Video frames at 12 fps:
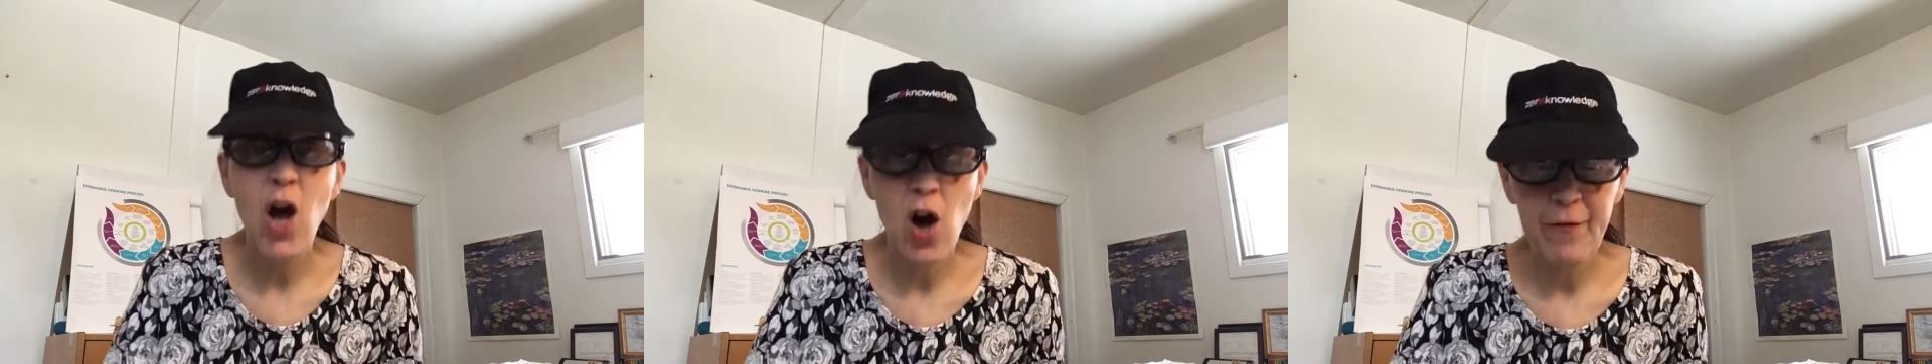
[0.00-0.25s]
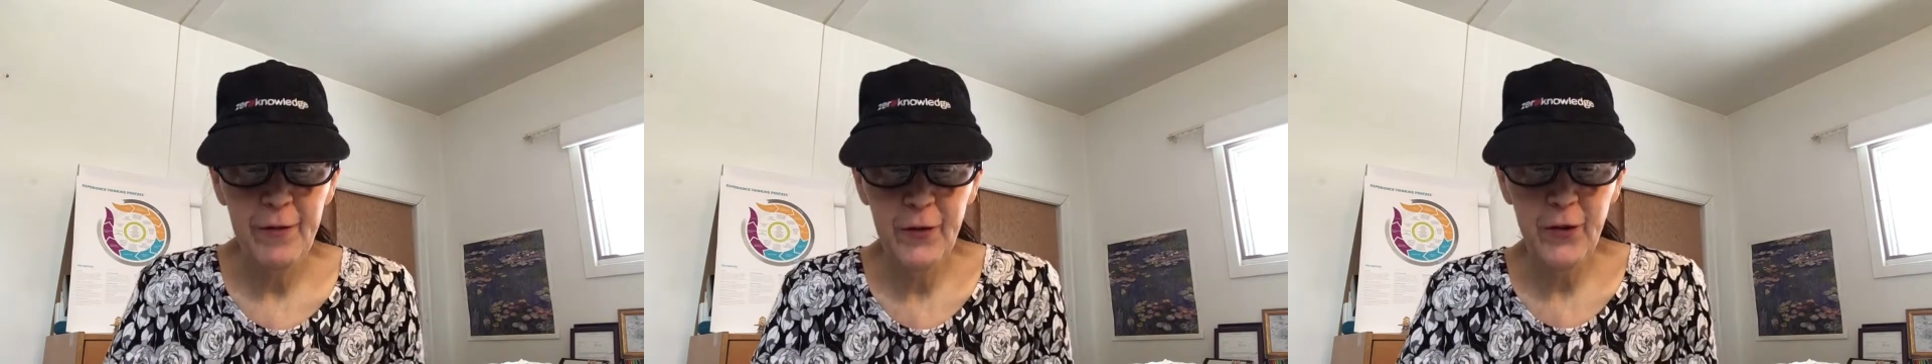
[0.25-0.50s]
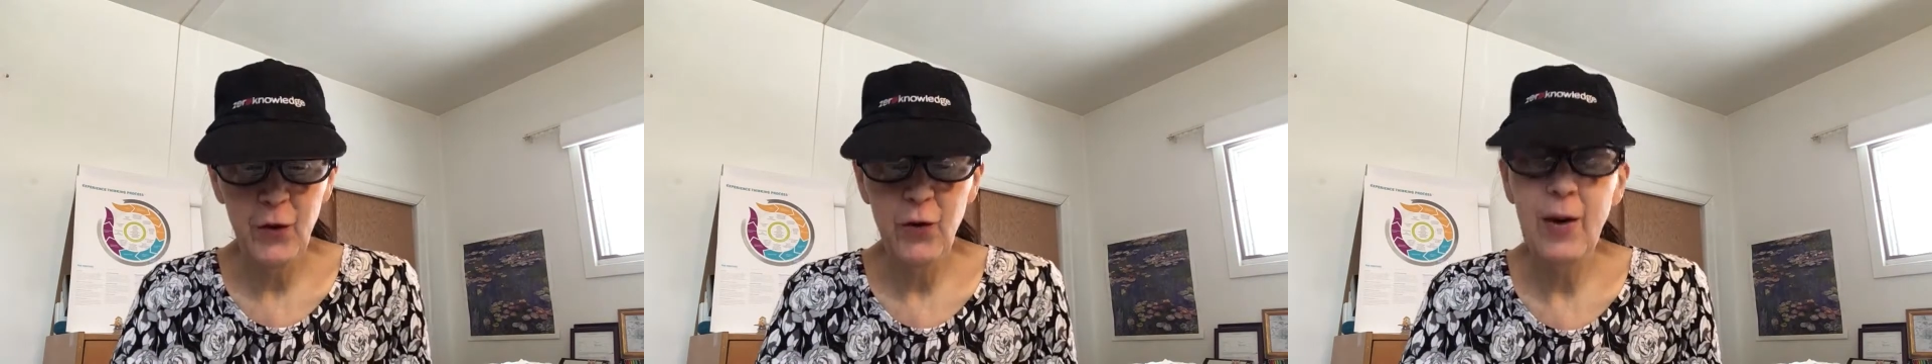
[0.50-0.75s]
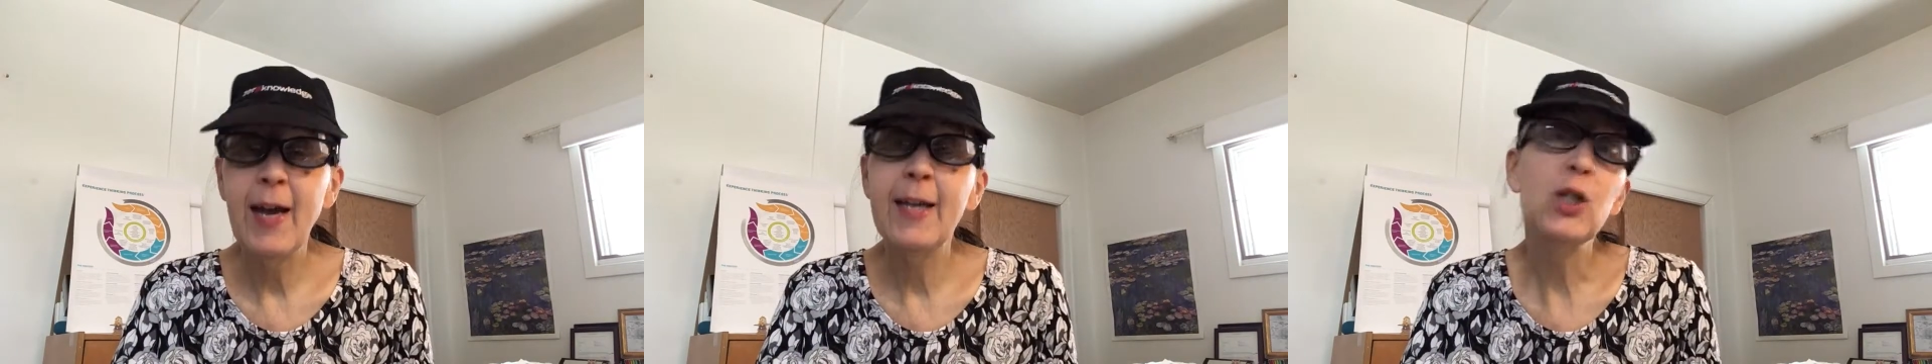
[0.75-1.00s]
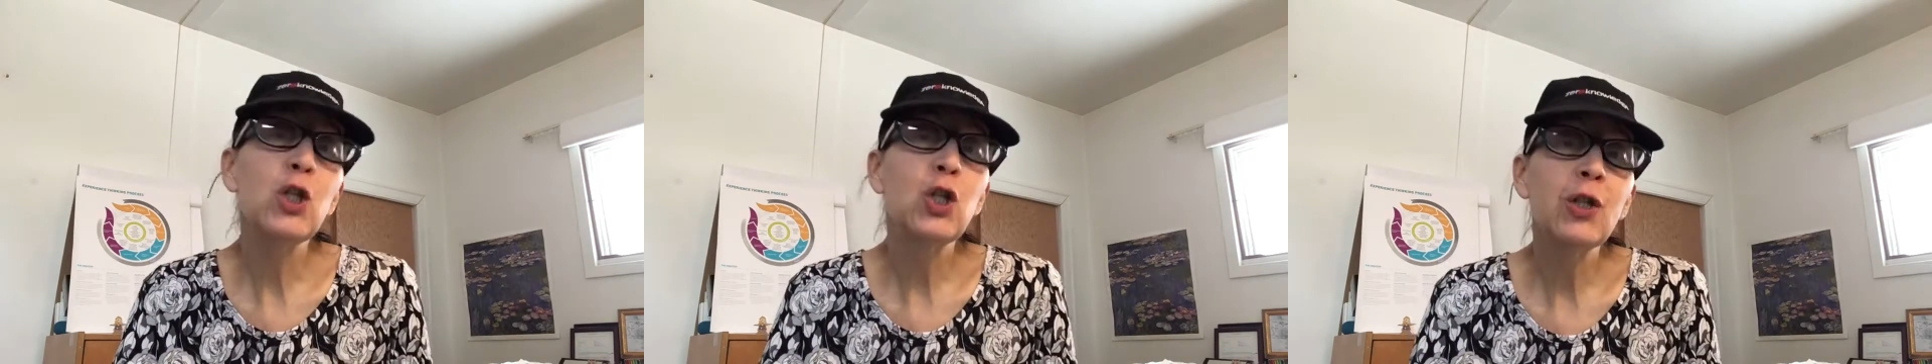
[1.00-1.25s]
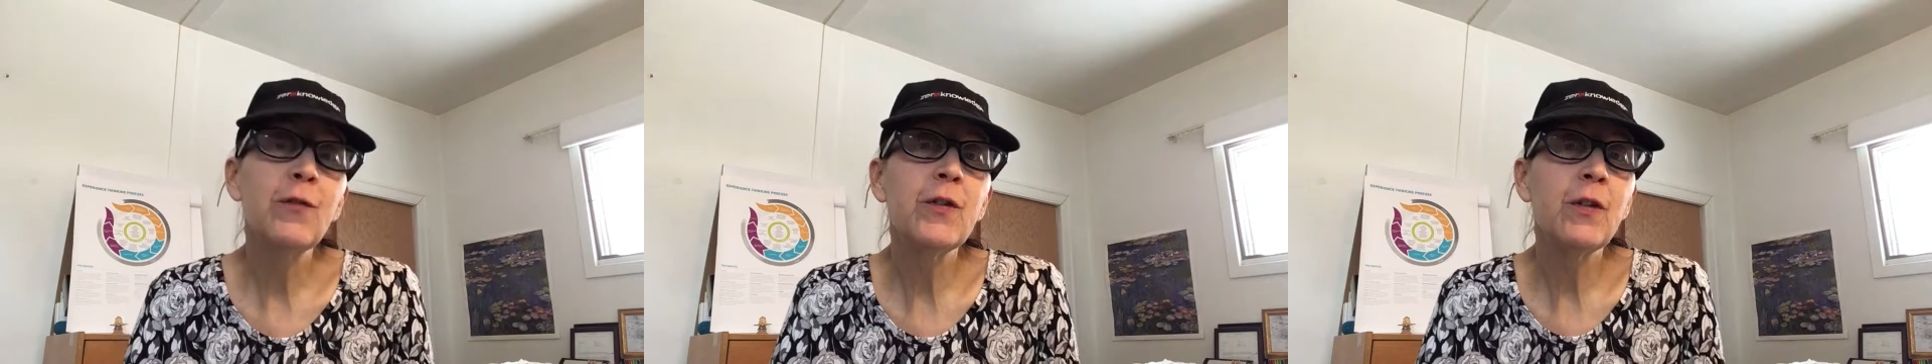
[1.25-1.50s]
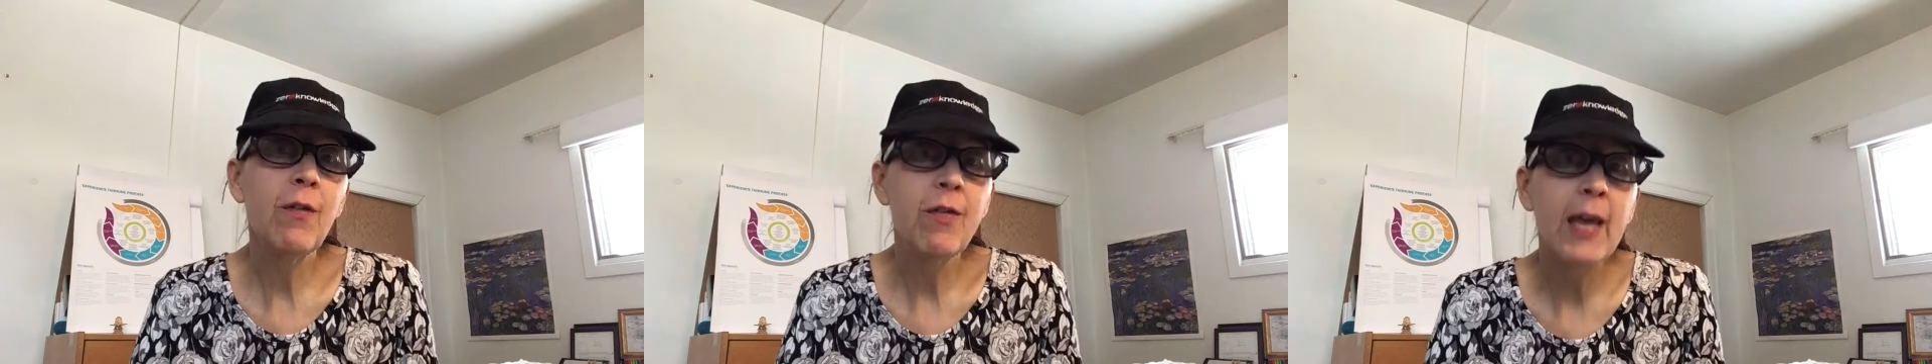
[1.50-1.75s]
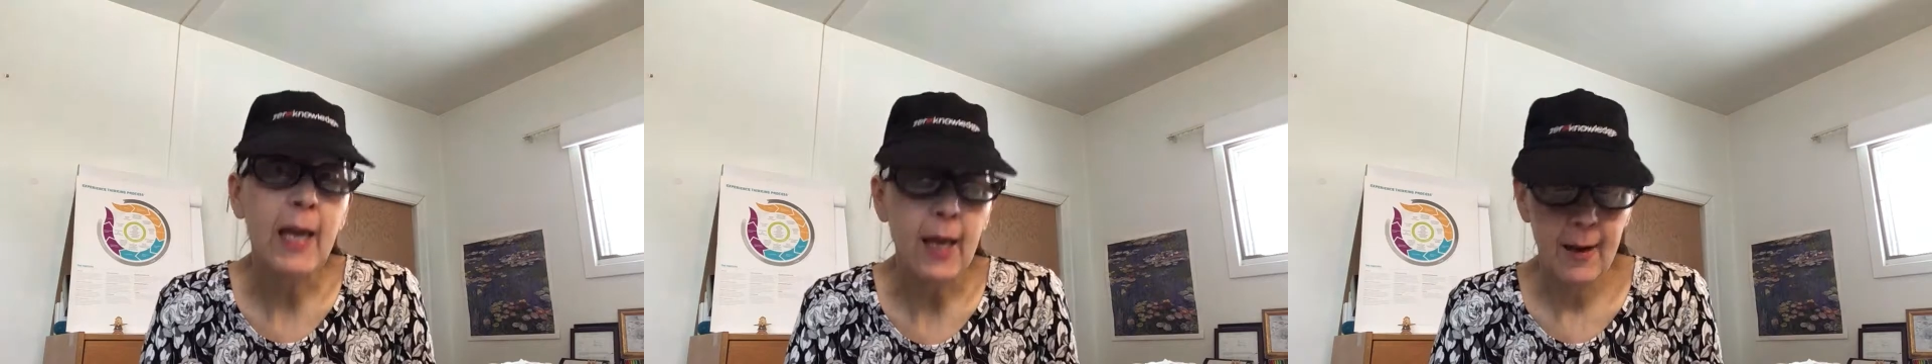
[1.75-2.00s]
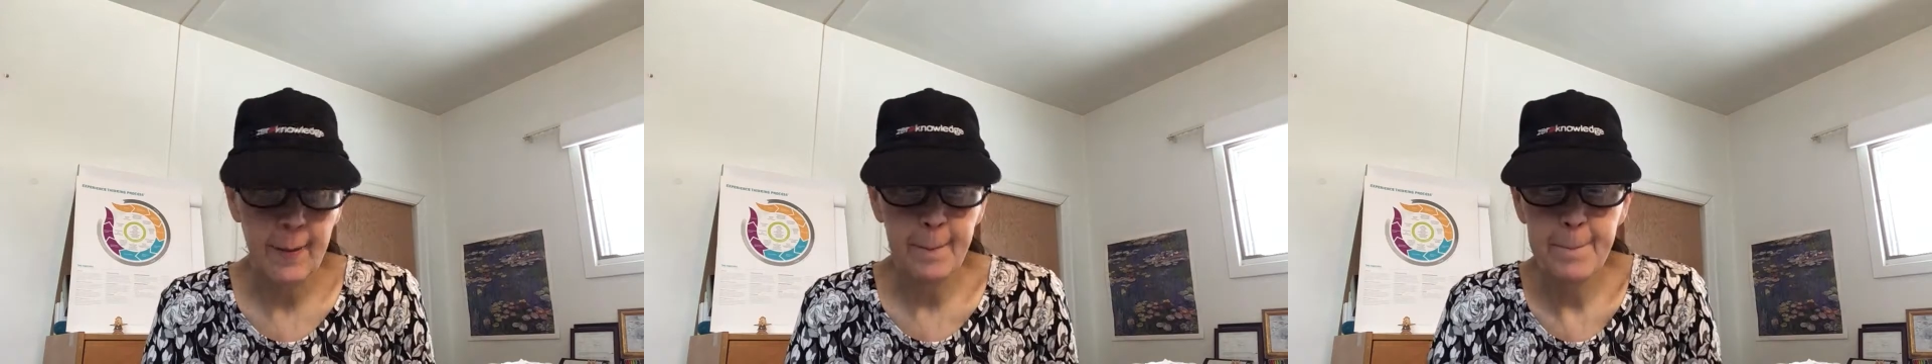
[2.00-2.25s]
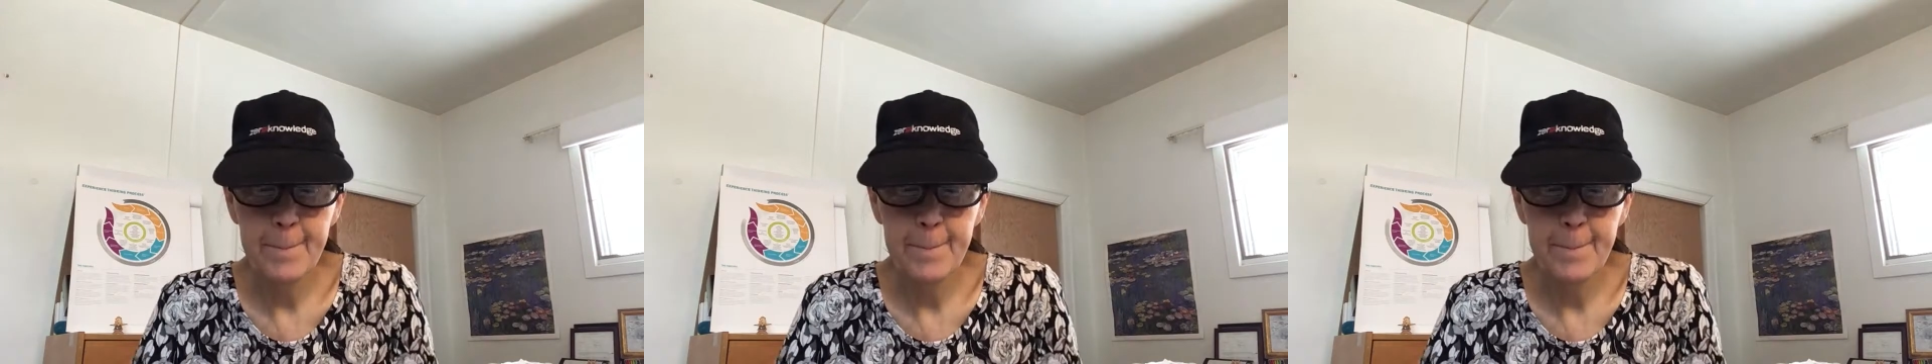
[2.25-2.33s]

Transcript: Officer at Shift Thinking.